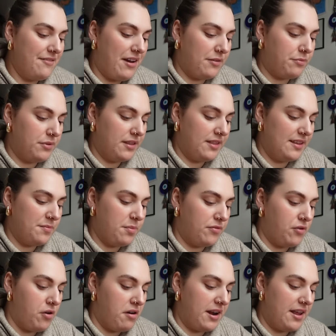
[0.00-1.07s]
I've had one of these
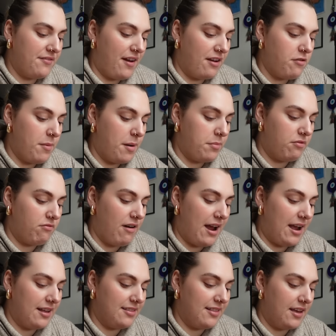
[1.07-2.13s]
before, and if I remember
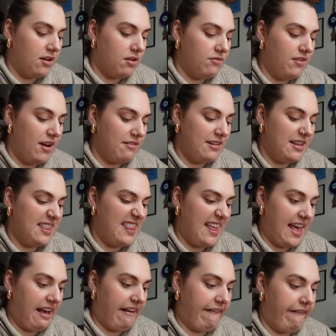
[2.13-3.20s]
right, they are very
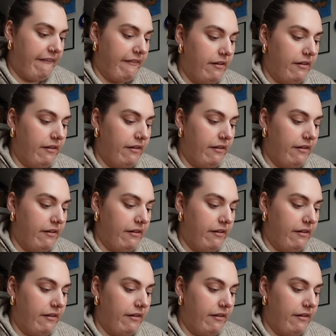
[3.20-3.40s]
thick.